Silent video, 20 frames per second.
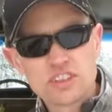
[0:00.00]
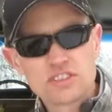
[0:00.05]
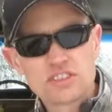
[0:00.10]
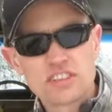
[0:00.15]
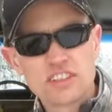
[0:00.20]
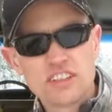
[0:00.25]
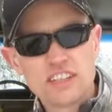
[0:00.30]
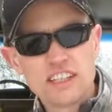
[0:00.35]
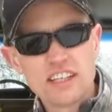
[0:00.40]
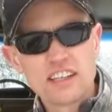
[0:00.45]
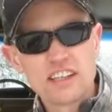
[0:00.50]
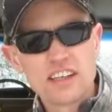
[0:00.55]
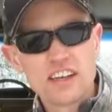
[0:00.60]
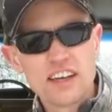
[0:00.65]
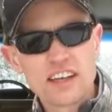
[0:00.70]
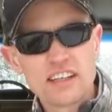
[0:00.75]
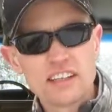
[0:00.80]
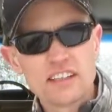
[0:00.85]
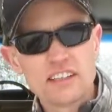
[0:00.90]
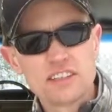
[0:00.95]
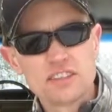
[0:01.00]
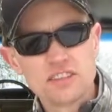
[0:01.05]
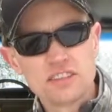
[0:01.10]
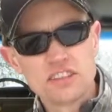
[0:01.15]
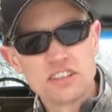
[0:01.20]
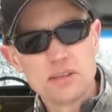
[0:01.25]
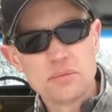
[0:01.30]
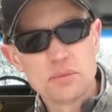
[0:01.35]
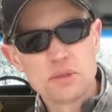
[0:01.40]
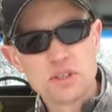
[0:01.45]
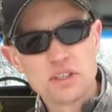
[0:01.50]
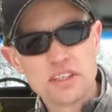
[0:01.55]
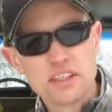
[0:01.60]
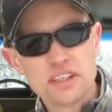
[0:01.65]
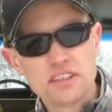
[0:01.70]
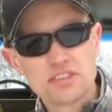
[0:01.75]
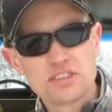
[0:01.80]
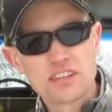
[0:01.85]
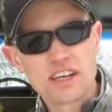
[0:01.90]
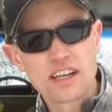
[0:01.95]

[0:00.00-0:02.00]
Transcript: this to kneel on so you can keep your knees